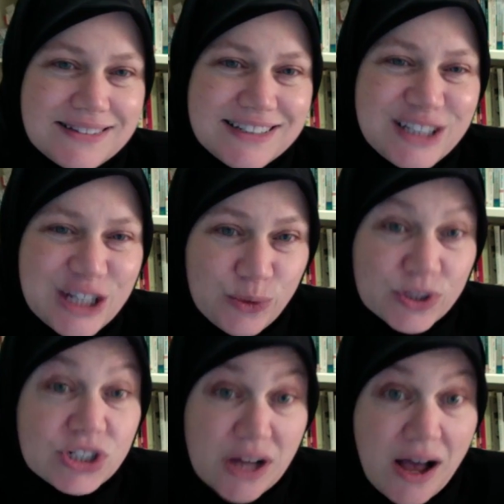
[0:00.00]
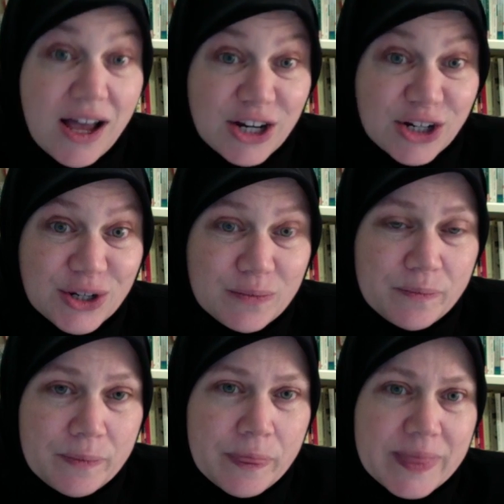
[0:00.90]
distinguished honor,
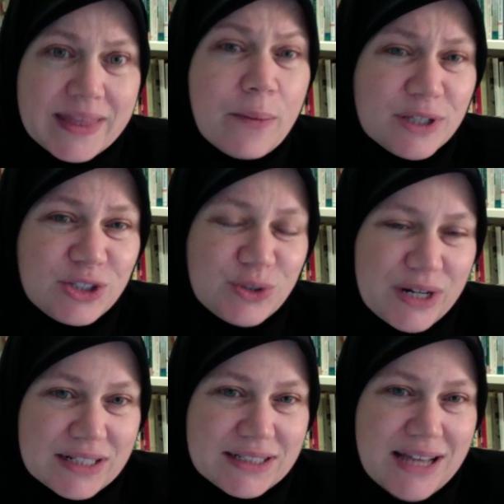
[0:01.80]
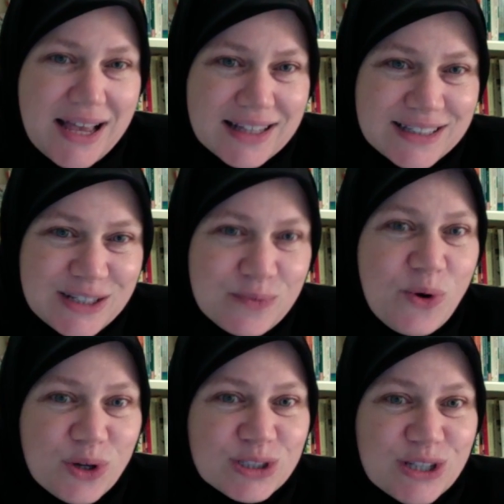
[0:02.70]
demonstrating to us the
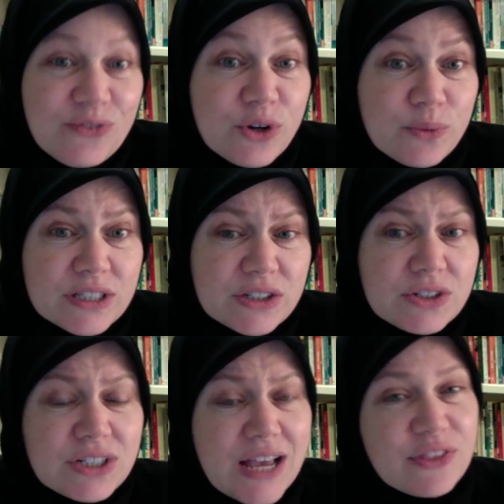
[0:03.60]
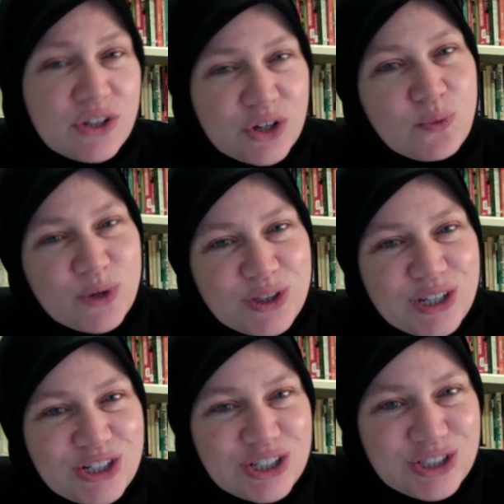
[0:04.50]
importance of her research and the good work
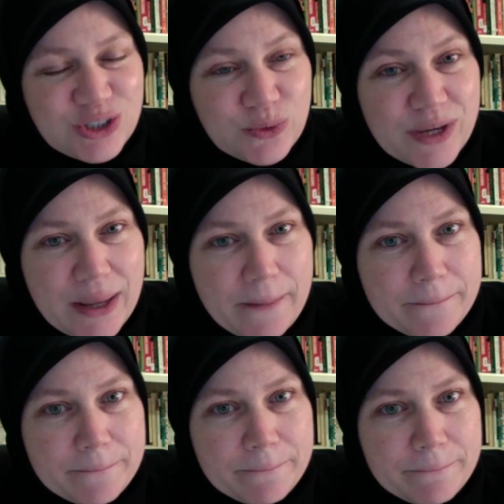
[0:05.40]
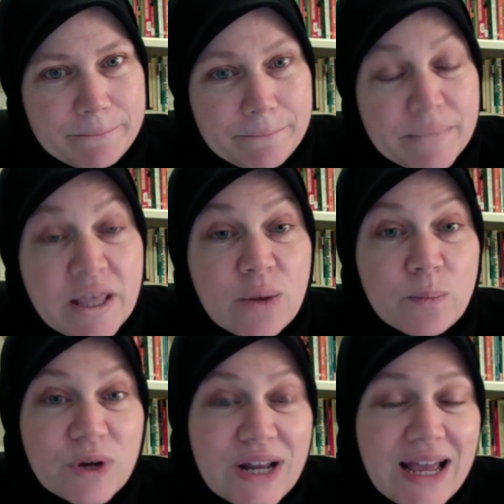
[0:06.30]
that she's doing.
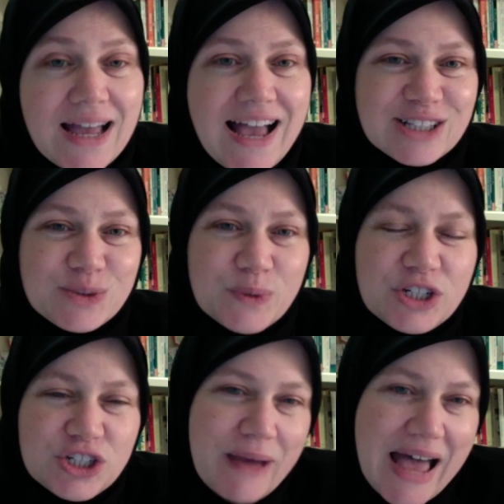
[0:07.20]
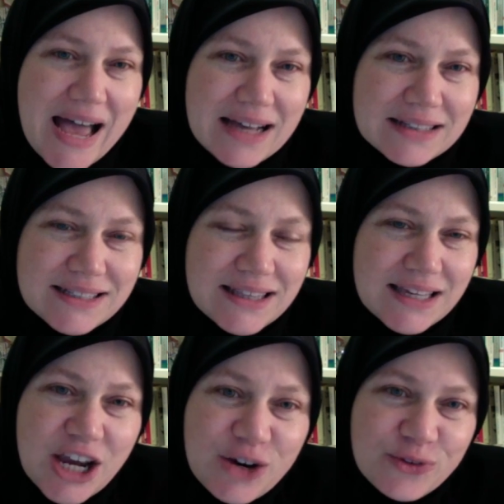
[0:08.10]
Muna has reached back to the
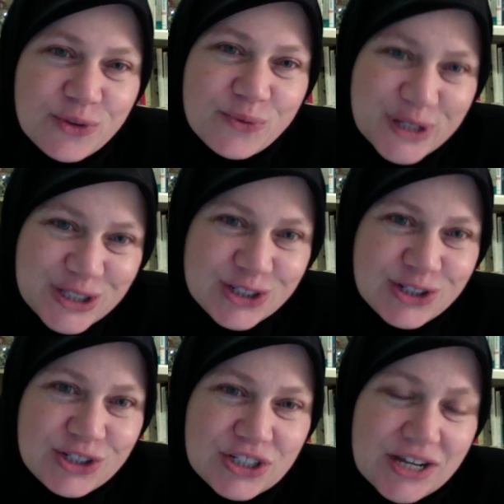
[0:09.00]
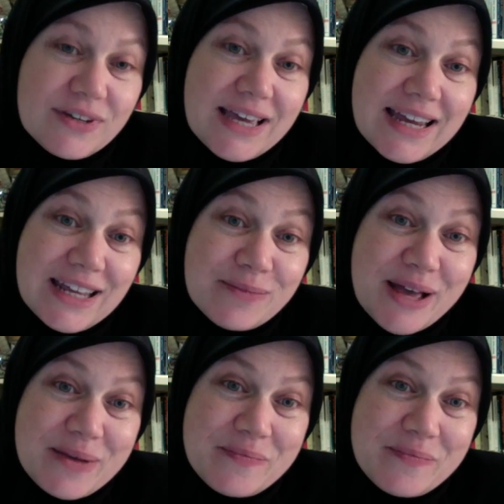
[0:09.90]
careful research of Karima